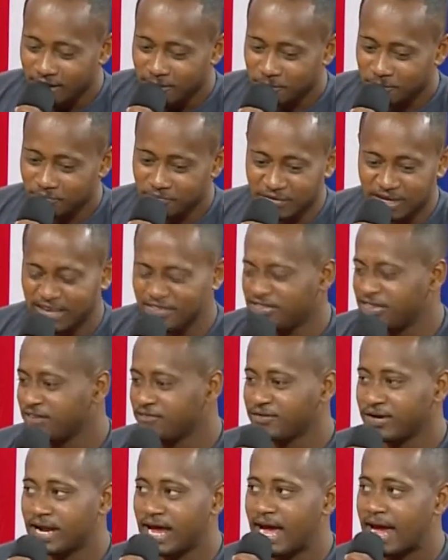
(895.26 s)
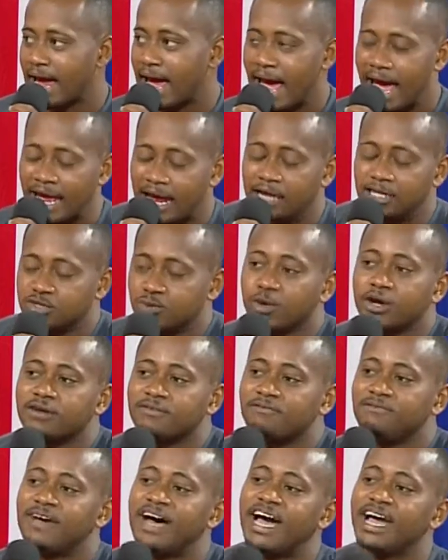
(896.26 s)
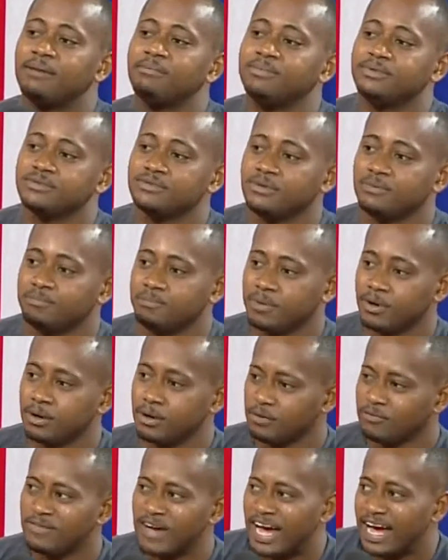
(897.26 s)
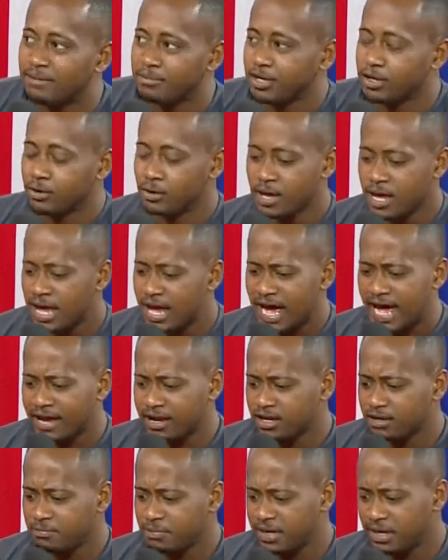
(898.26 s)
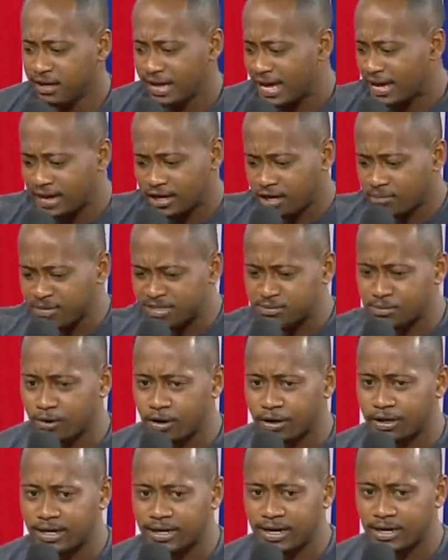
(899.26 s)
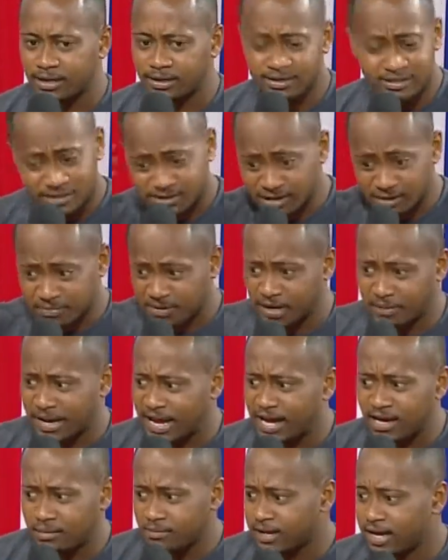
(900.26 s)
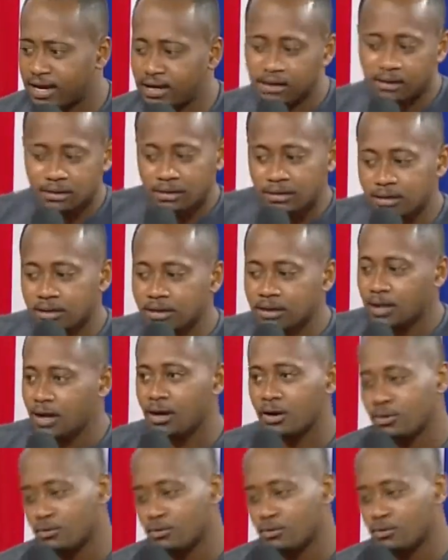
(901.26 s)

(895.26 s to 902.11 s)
it's different. I, I, I just work on vibes. Yeah. Vibe, you know. I could be, I get up this morning and something in my head, I'm like, oh, no, no, oh, write